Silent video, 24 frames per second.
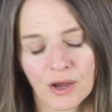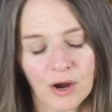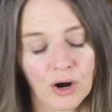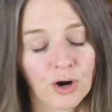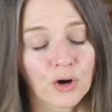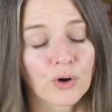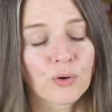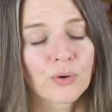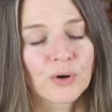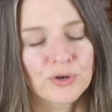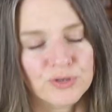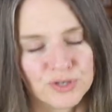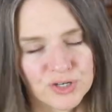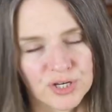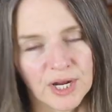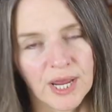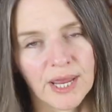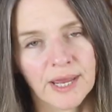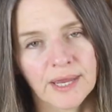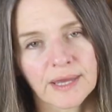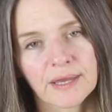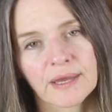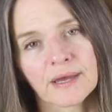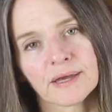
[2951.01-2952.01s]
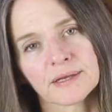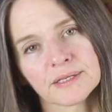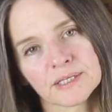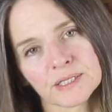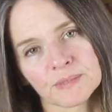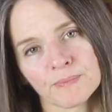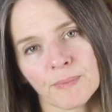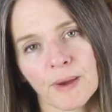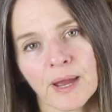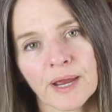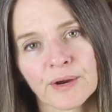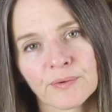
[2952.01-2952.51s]
or crochet a
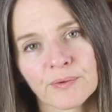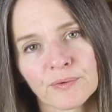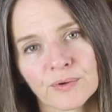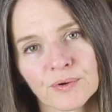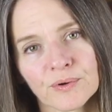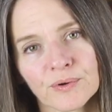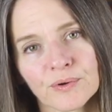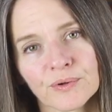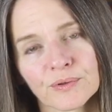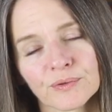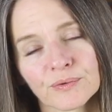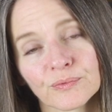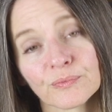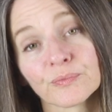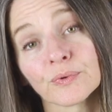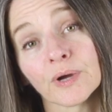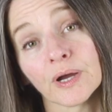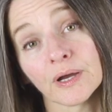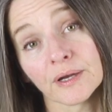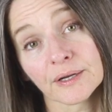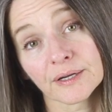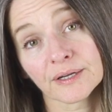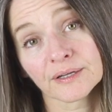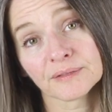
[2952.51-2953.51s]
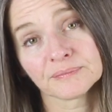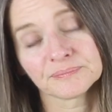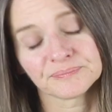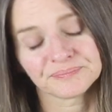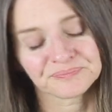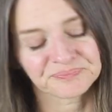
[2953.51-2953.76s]
spiral rug.